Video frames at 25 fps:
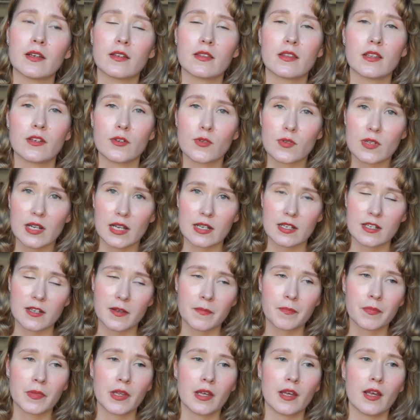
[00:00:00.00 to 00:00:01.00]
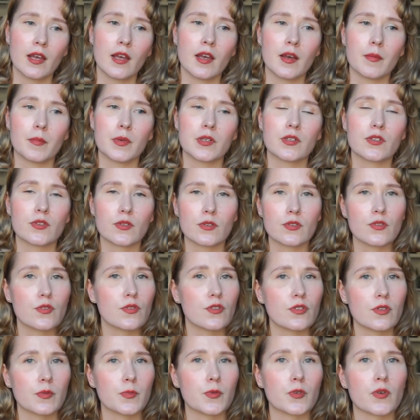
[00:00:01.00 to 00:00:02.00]
the newsletter. But do
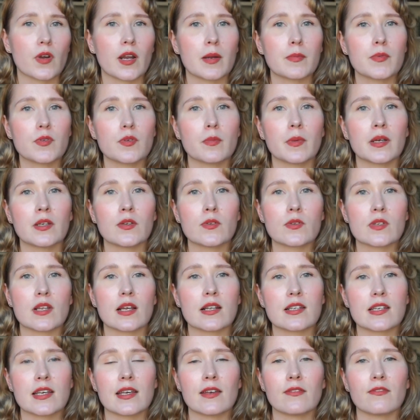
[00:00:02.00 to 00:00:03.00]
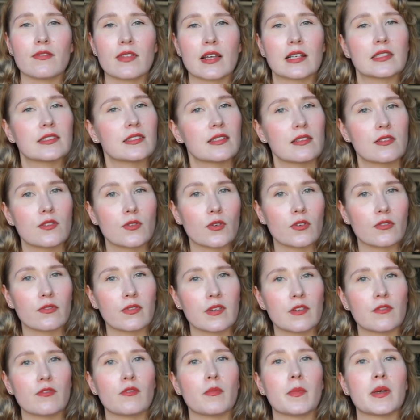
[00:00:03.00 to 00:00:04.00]
subscribe to my newsletter if that's the sort of
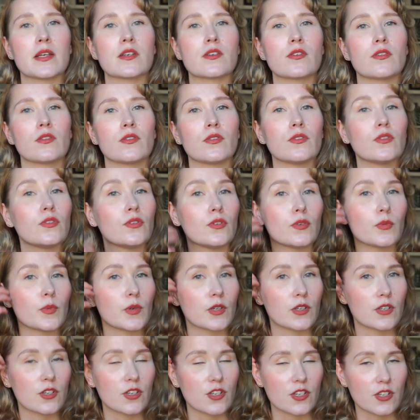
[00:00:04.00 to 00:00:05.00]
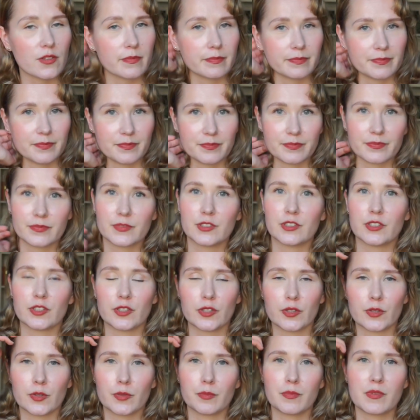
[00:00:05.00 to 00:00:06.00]
information you want
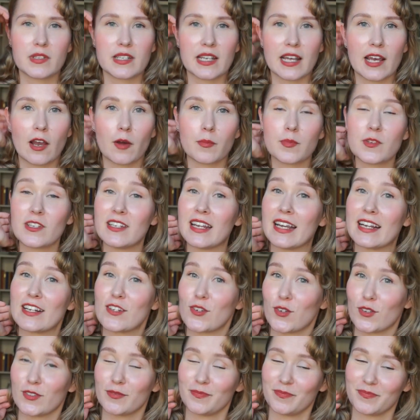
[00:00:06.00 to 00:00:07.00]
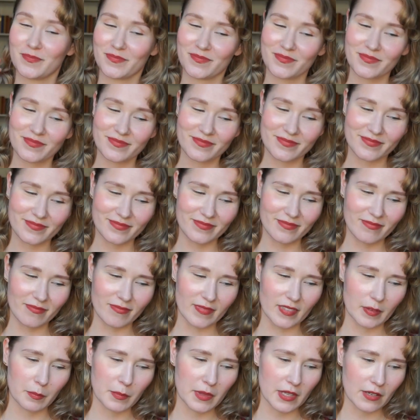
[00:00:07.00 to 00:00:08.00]
to stay up to date on.
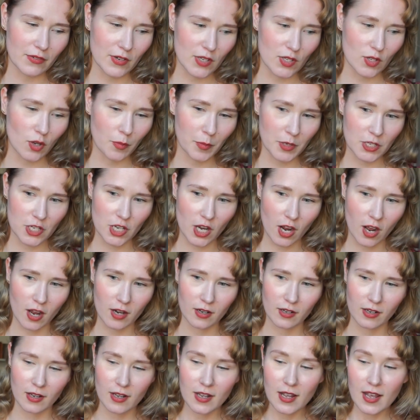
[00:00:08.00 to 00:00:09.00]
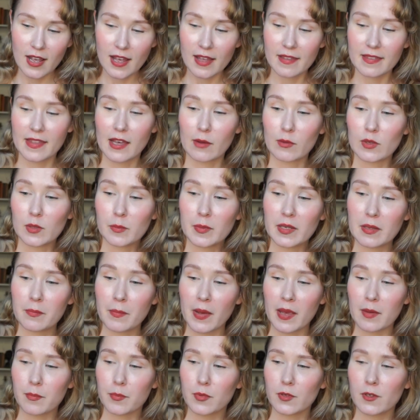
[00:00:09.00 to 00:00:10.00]
There's so much yarn. There will be
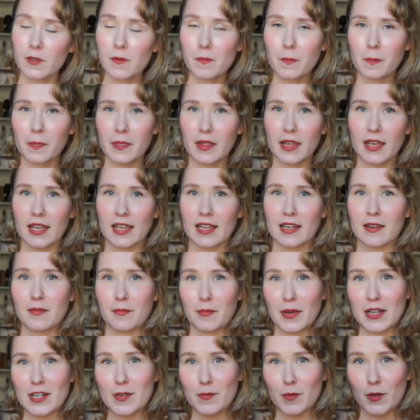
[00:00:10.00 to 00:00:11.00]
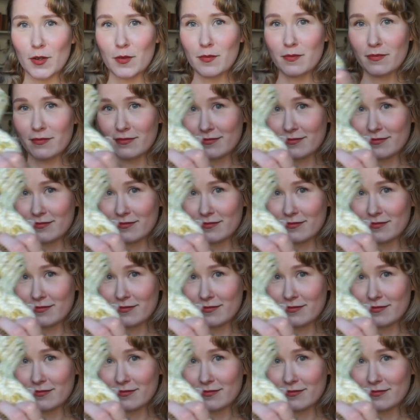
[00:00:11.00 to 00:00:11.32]
maple in mage blue.